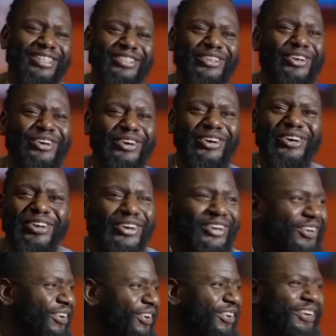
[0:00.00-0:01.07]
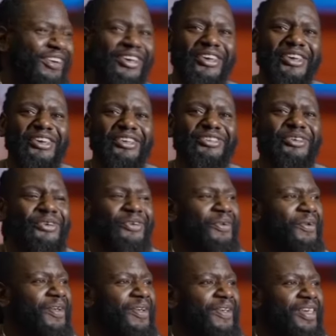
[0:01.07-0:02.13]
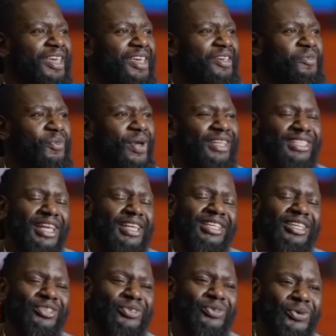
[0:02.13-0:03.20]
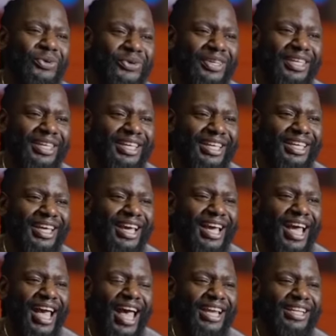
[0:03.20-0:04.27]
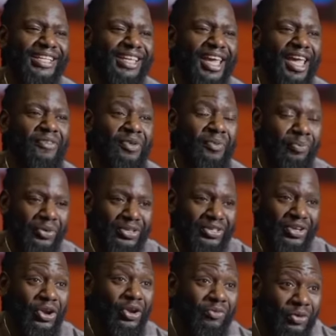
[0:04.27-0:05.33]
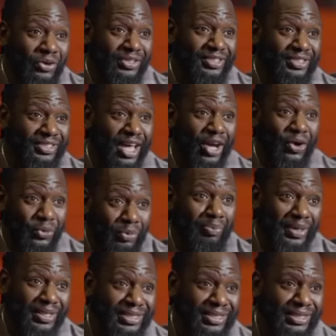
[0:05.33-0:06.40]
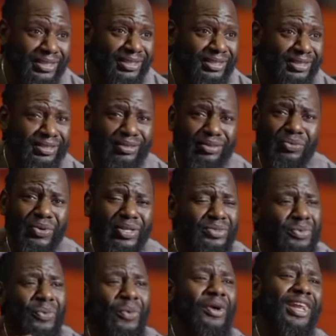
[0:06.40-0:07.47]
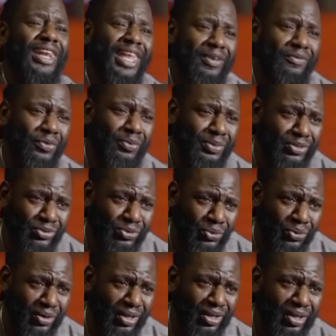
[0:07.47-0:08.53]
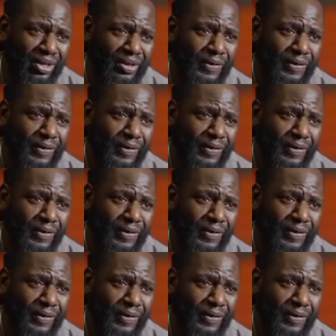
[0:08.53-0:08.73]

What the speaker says: So if we are telling a story, and everybody, all of us, are a good person, what do we want to learn from the story?